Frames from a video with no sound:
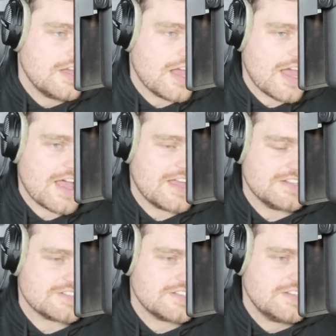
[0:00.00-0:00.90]

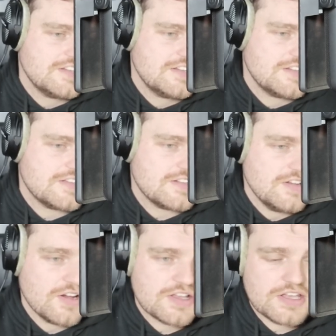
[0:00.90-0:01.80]
And
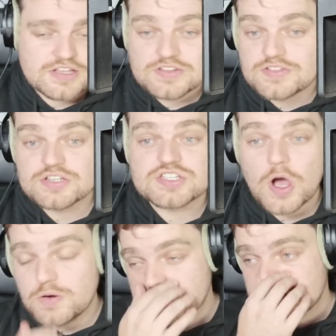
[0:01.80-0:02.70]
look, there's
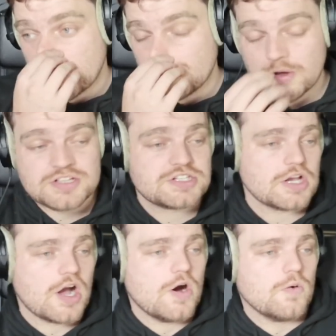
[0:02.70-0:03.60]
only so much,
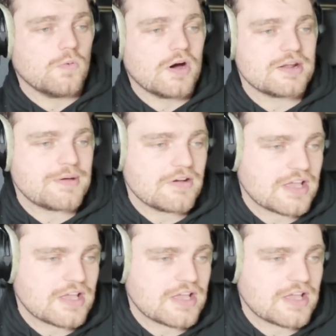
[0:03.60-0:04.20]
what about